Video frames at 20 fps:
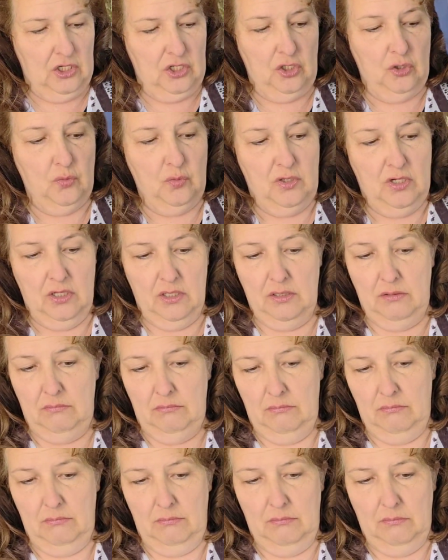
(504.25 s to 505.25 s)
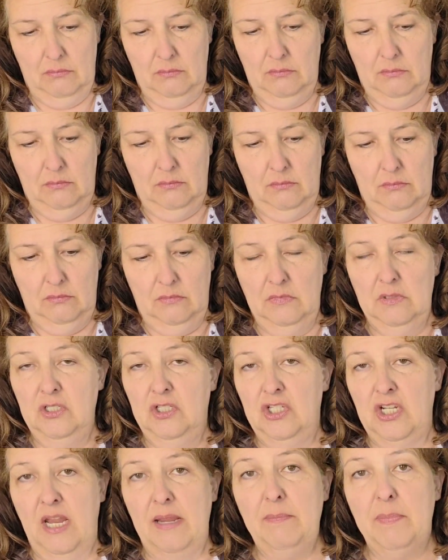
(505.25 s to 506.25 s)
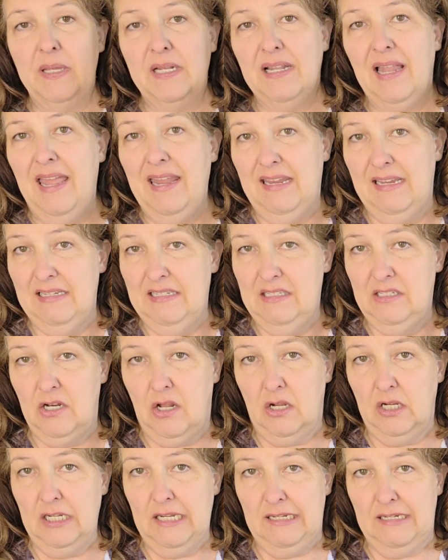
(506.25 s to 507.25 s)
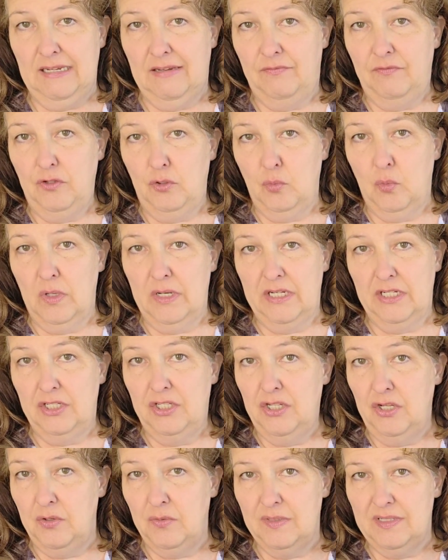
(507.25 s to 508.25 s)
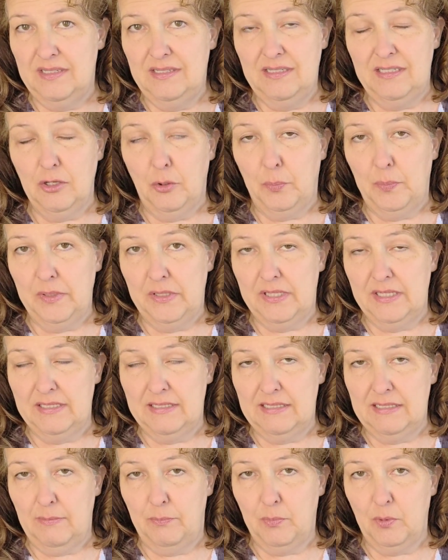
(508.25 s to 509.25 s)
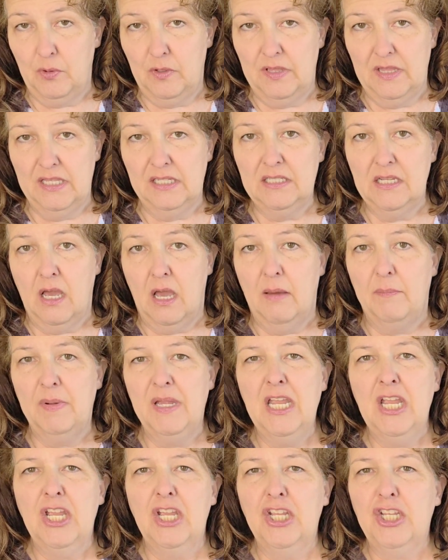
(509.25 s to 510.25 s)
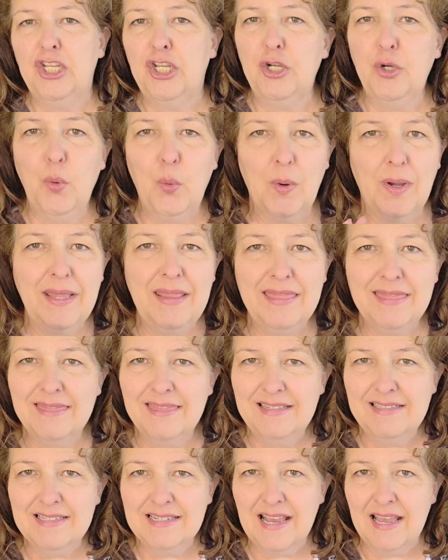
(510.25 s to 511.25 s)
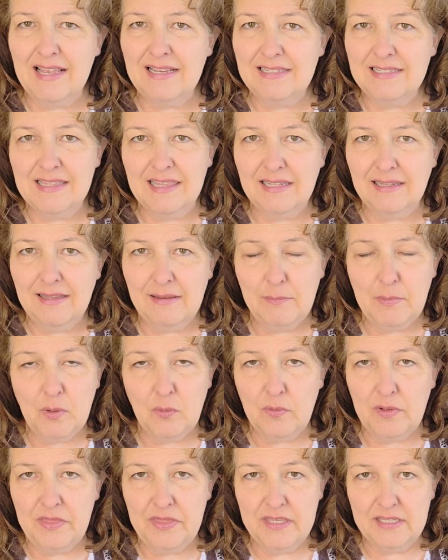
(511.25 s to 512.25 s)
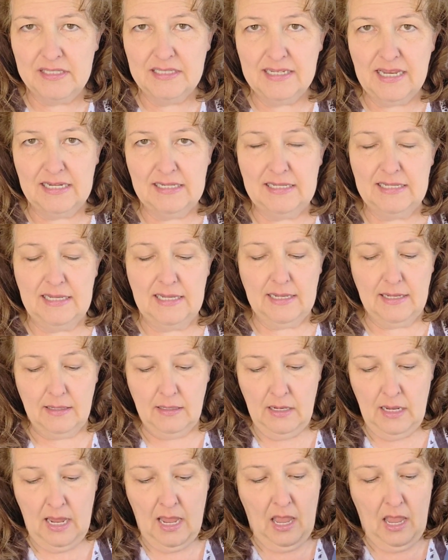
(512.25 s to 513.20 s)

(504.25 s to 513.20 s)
You could shape it like a stocking if you wanted to, and still put the zipper in the top. You know what? The sky's the limit with this idea.